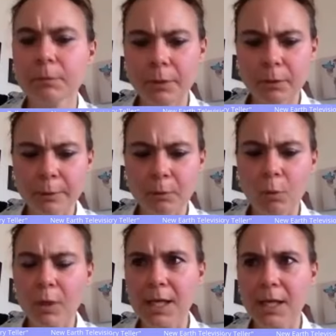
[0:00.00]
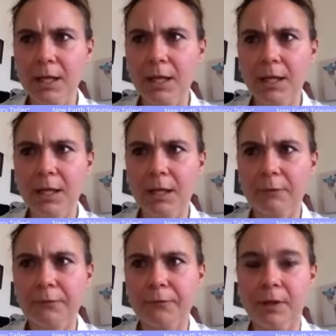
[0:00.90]
But, but what
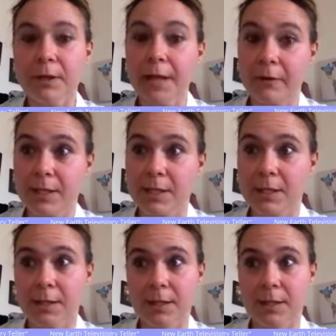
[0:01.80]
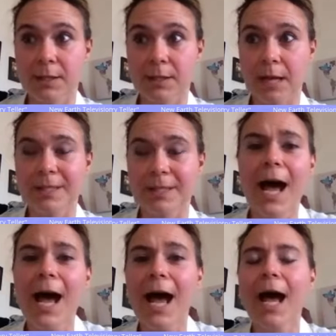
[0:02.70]
if, Garrett stutters and stammers,
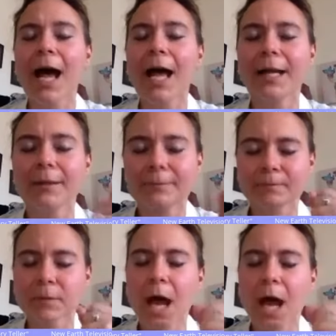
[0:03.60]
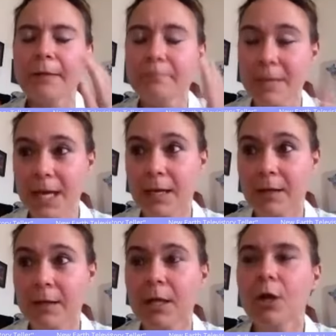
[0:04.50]
I, I
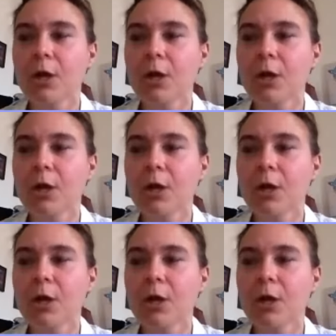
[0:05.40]
mean,